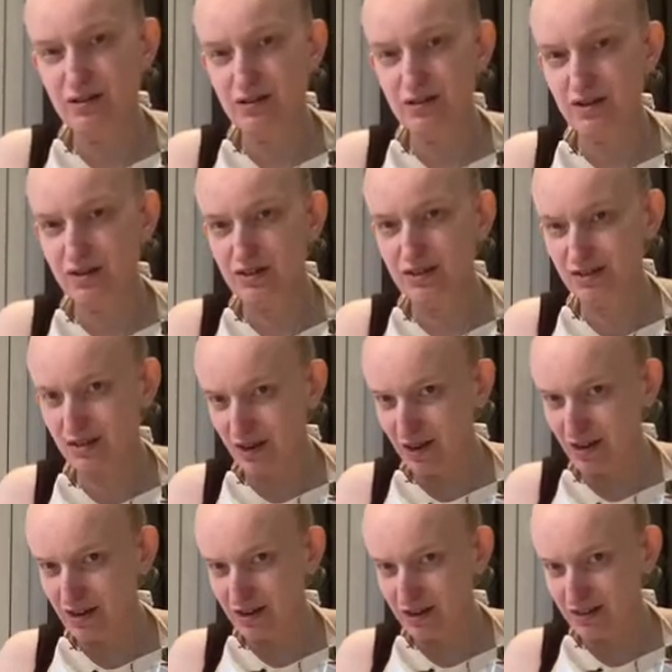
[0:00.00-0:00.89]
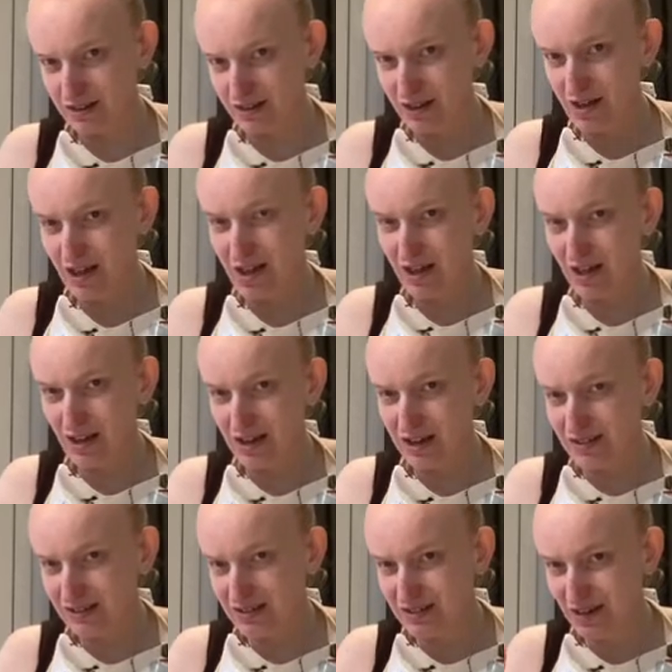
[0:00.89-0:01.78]
to the side
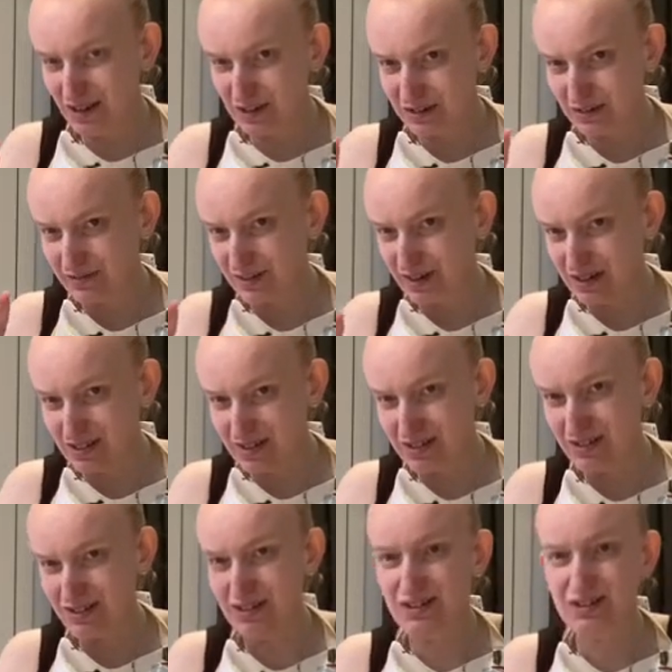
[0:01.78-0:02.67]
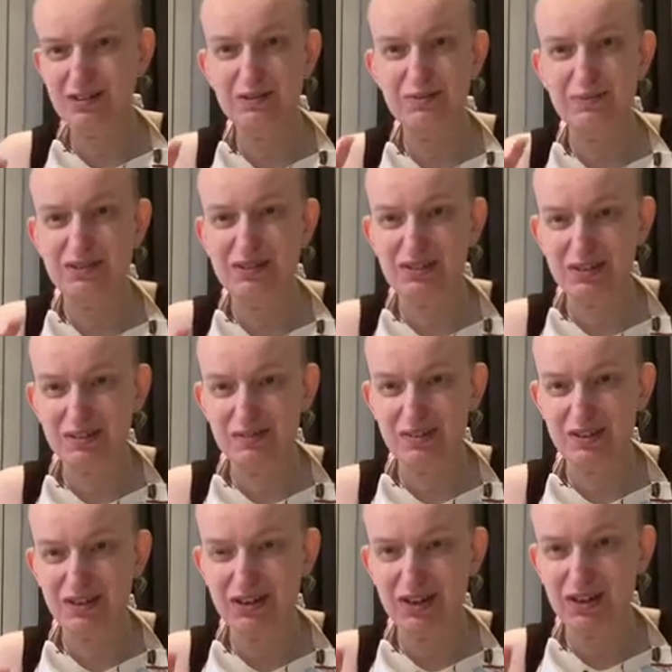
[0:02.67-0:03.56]
as decoration
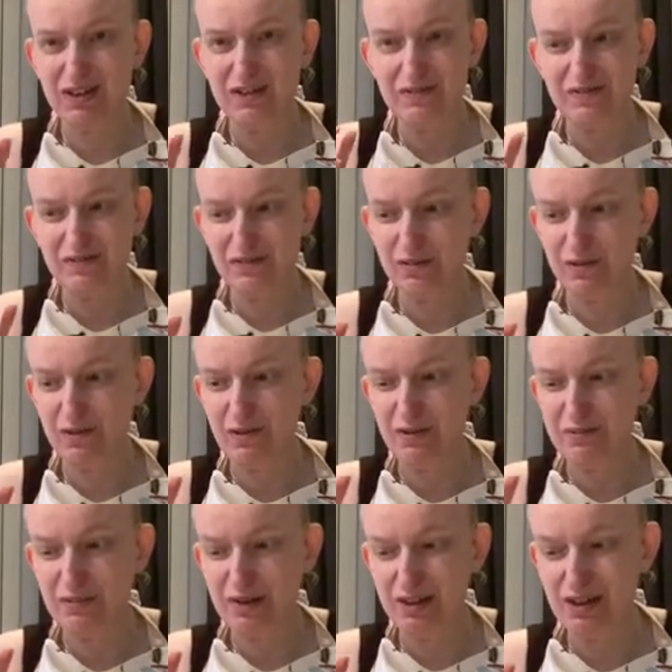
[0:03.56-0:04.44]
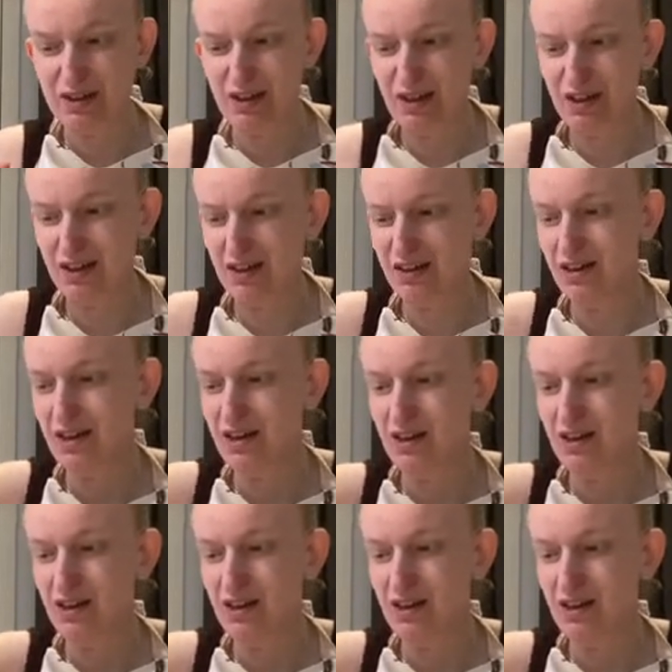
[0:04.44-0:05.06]
specifically for my cake.